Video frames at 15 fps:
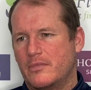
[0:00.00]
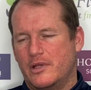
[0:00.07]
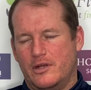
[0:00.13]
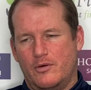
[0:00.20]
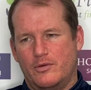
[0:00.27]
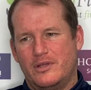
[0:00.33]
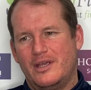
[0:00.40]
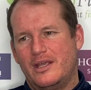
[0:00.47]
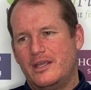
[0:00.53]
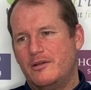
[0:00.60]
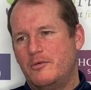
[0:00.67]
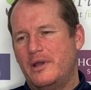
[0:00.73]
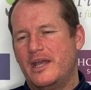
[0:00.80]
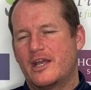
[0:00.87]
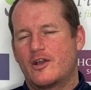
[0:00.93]
You know,
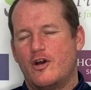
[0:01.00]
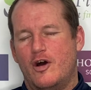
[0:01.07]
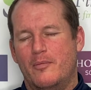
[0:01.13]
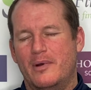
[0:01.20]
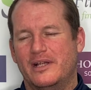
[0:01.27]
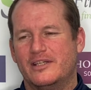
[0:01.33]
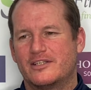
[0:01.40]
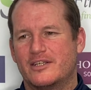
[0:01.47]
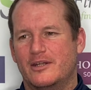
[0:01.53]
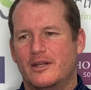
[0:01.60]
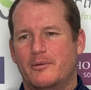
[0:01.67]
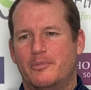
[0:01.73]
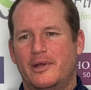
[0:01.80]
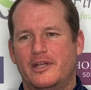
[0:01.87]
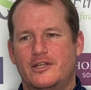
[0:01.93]
you hear comments and
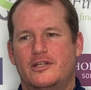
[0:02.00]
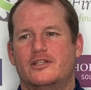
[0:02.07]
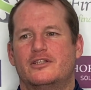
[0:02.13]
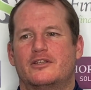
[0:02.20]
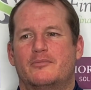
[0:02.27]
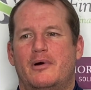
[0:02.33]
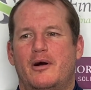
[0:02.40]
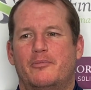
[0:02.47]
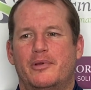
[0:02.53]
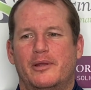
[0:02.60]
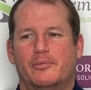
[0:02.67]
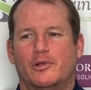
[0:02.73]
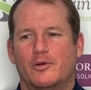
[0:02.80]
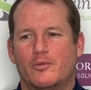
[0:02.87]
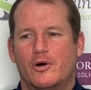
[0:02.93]
opinions about
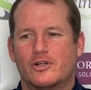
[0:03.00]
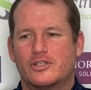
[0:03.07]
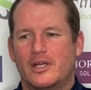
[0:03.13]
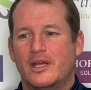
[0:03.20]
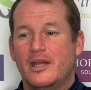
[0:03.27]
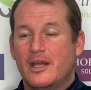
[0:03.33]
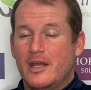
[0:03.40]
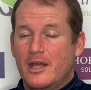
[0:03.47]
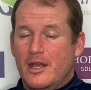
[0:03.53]
people who watch it,